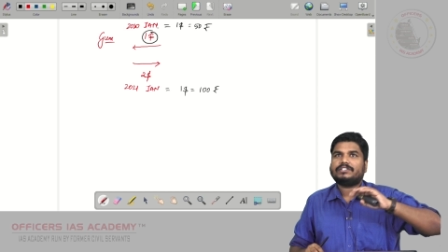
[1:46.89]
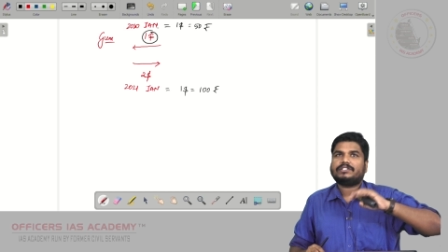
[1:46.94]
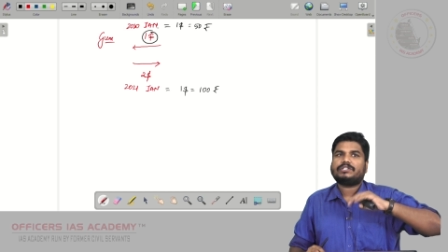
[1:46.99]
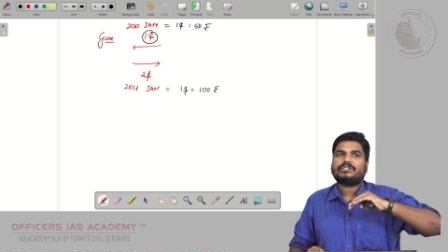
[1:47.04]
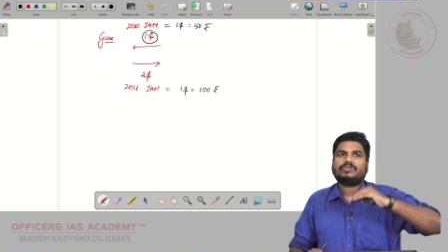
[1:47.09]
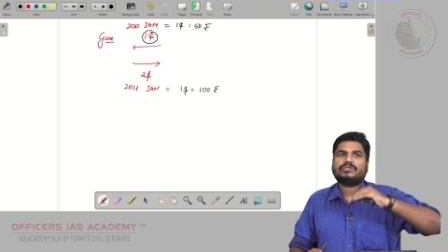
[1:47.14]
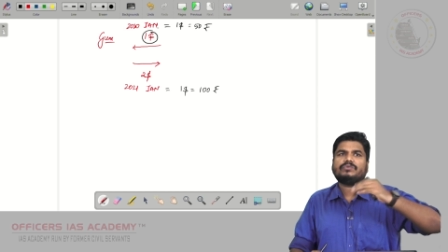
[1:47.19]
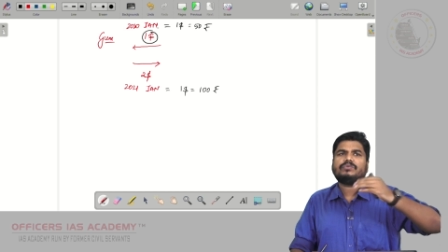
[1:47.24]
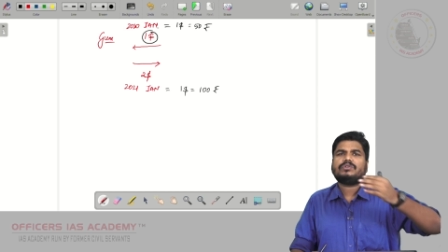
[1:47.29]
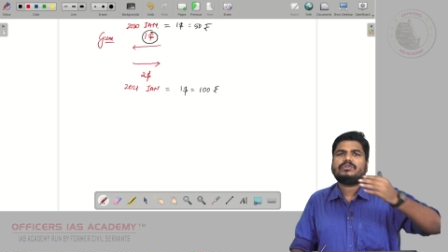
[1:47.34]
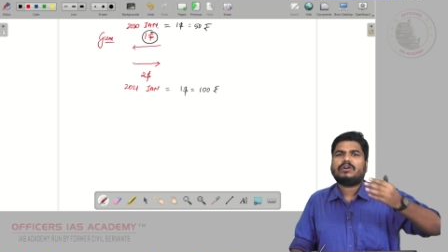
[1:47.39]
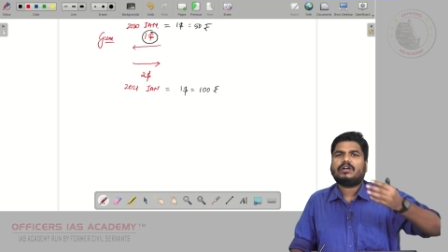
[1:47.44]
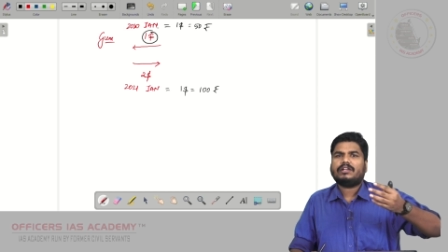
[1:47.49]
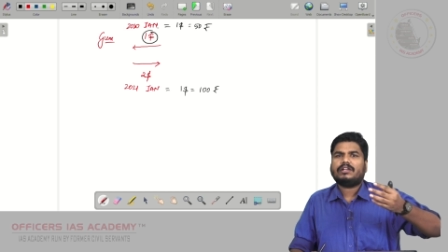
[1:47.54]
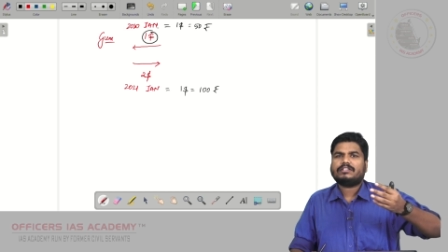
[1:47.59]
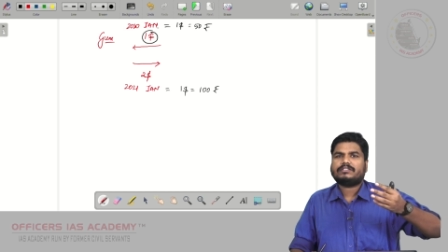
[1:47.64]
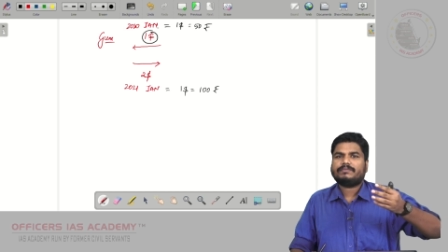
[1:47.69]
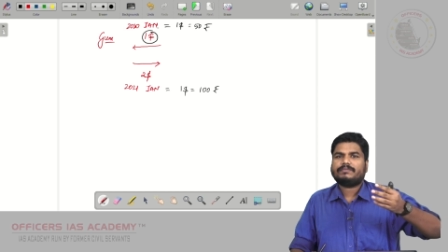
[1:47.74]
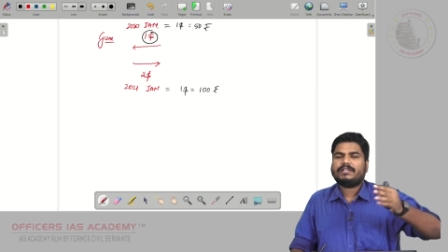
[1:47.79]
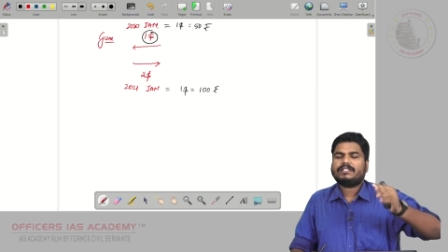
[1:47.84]
So,
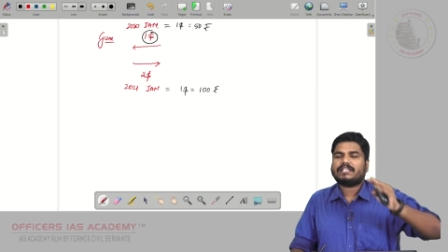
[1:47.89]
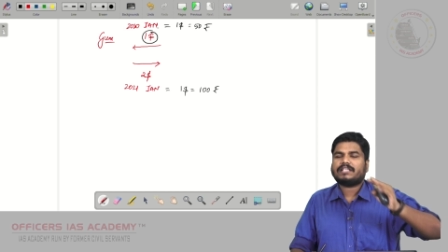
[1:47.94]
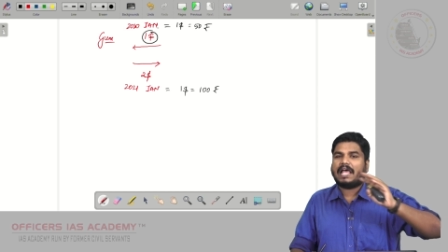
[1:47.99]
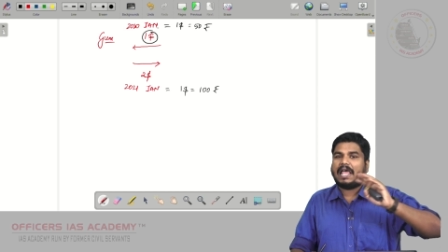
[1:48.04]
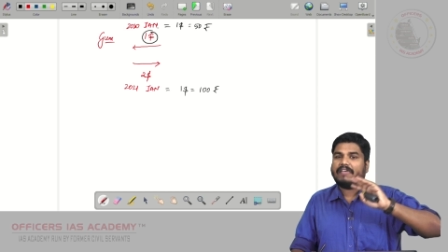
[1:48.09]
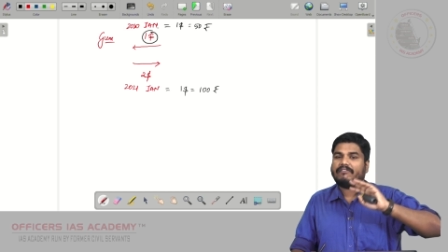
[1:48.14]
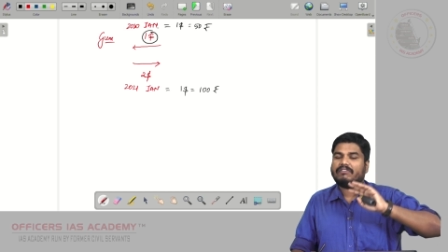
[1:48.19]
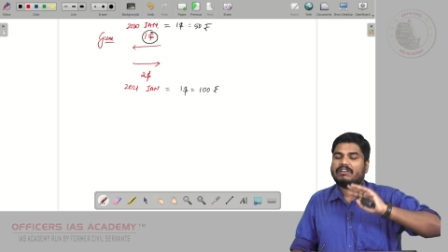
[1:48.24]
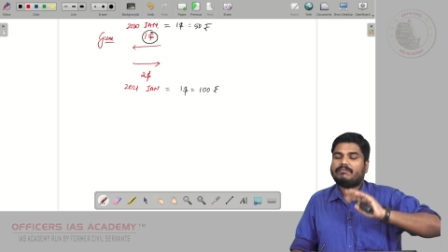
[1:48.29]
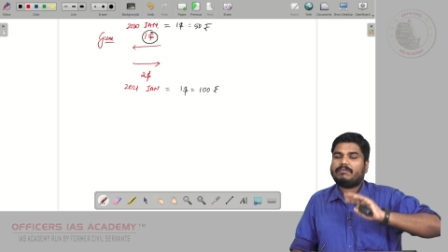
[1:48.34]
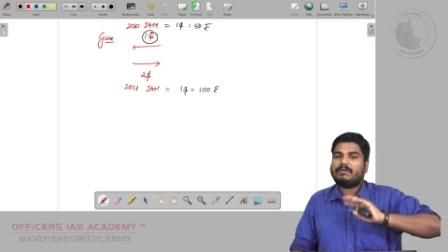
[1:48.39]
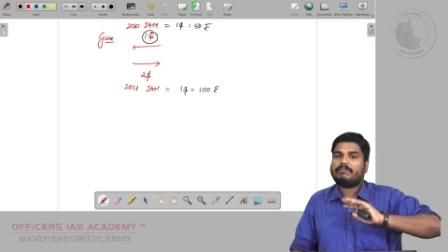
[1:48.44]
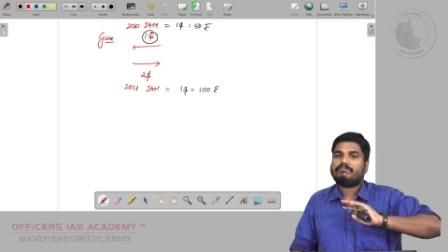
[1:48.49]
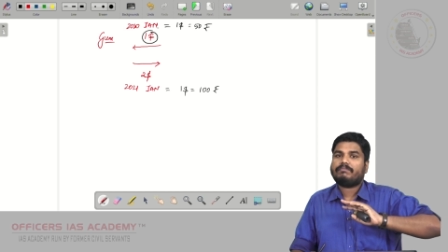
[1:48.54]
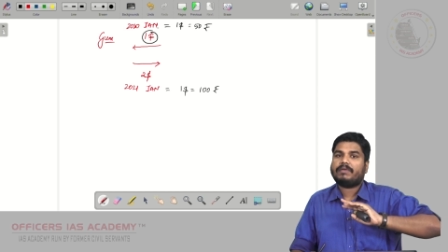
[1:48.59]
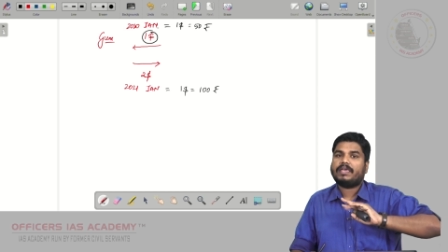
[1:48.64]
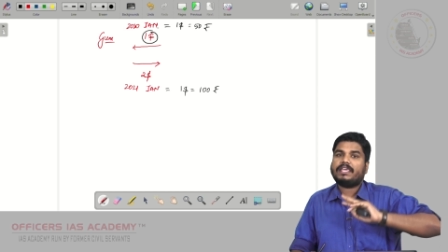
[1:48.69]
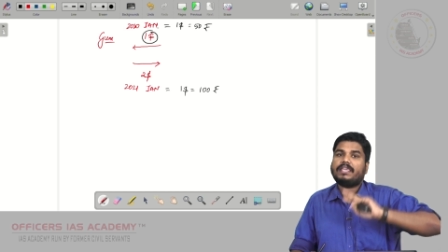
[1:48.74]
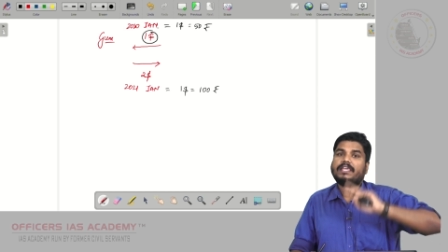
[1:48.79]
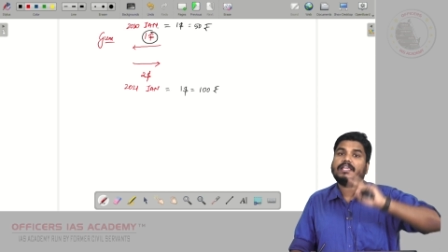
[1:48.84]
$2 means I will be
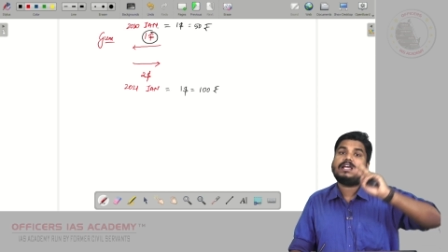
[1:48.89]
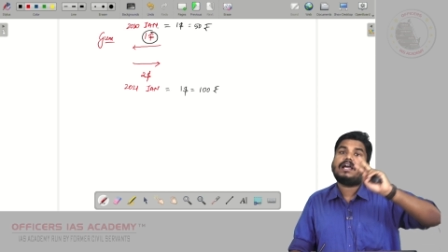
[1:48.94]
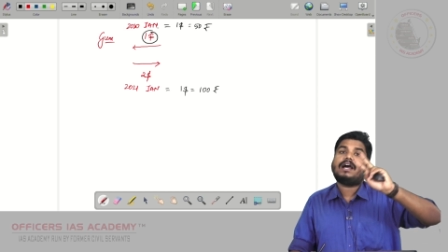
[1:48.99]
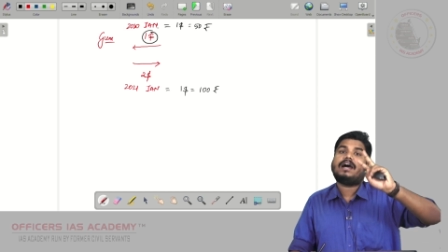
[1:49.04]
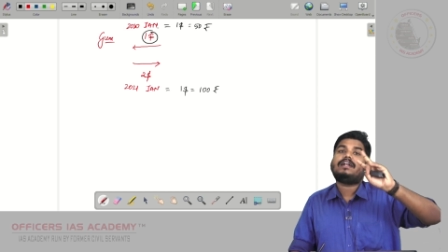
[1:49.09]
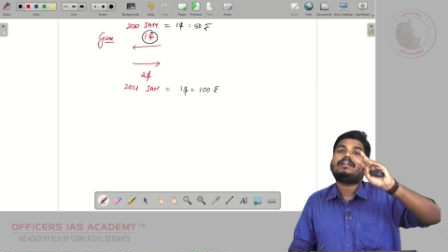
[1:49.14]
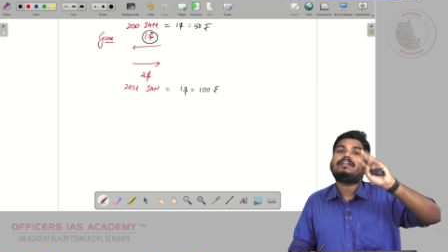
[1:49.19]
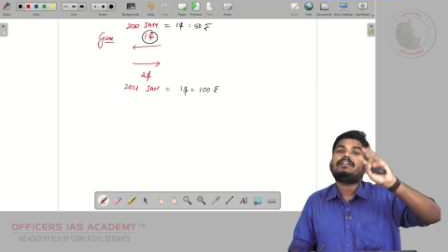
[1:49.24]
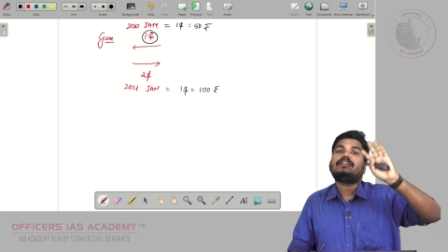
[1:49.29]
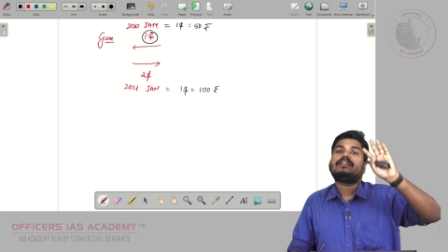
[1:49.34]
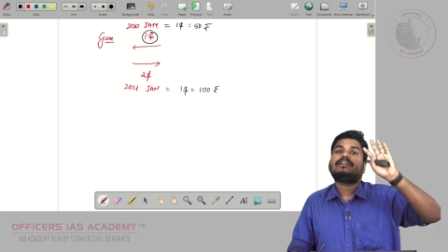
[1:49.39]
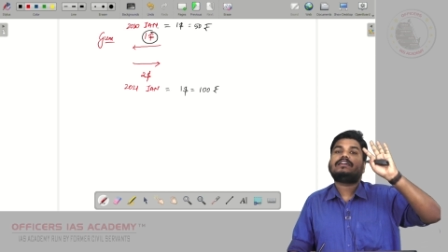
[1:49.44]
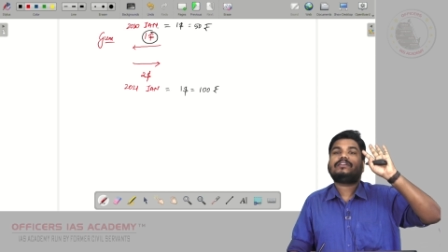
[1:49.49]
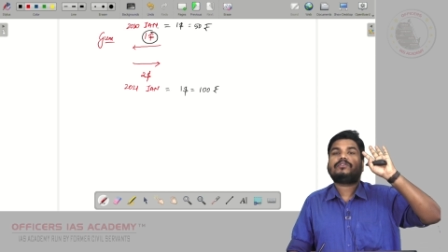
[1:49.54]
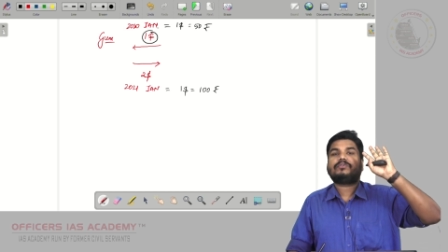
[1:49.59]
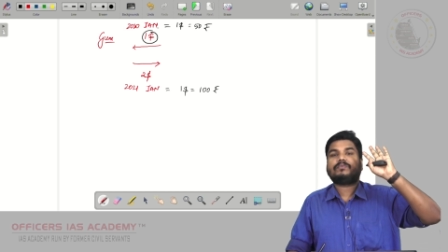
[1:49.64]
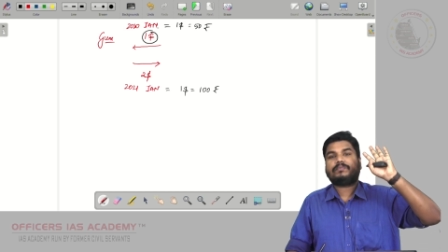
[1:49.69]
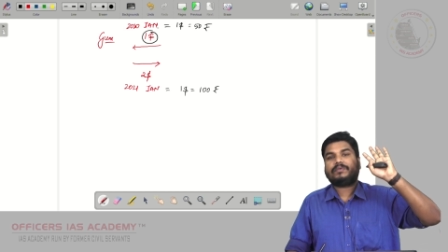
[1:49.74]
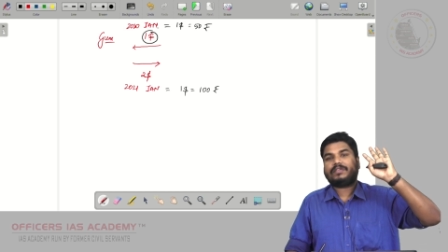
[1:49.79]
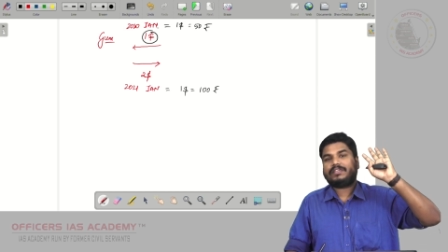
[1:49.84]
paying 100
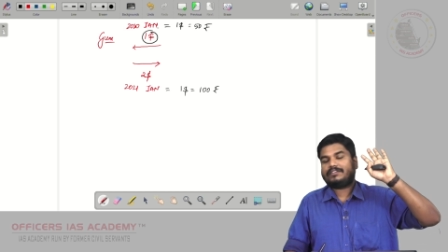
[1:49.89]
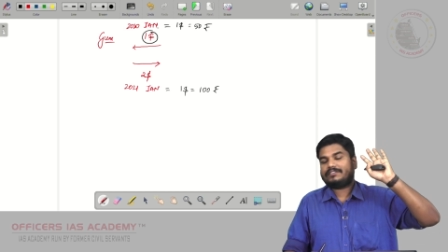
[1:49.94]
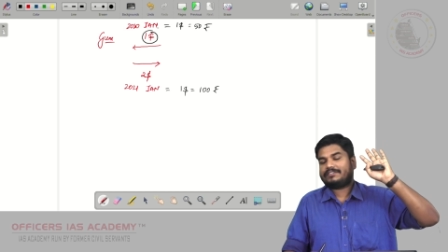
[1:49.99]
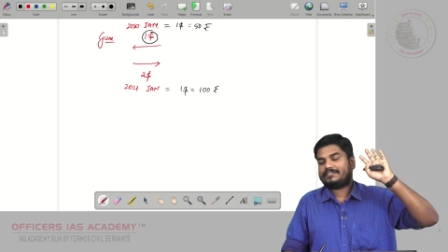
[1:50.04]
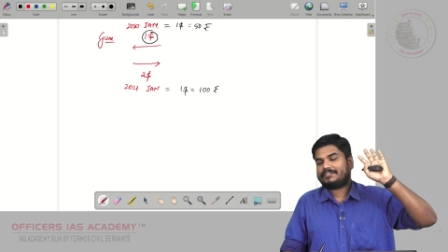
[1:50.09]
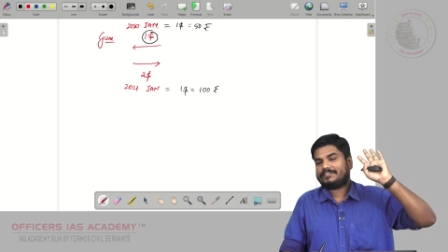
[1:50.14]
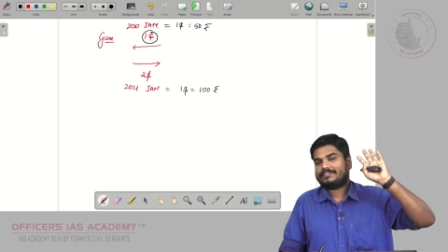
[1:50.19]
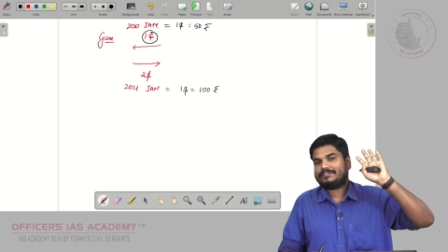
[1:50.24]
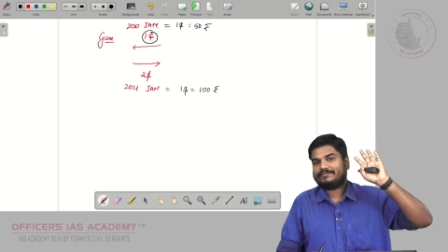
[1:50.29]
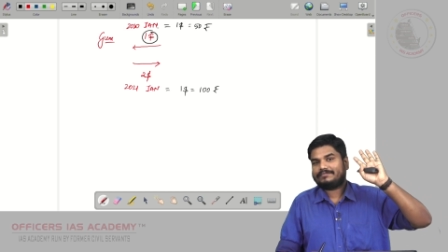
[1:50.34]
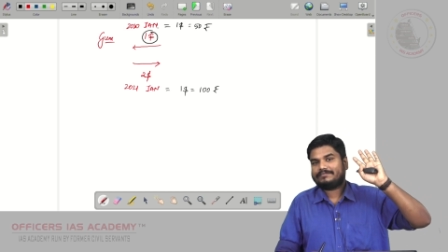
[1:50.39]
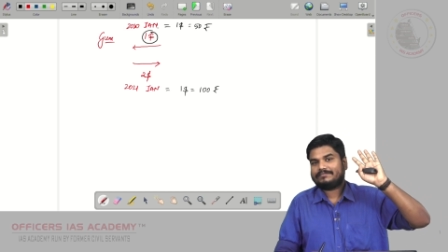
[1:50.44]
rupees.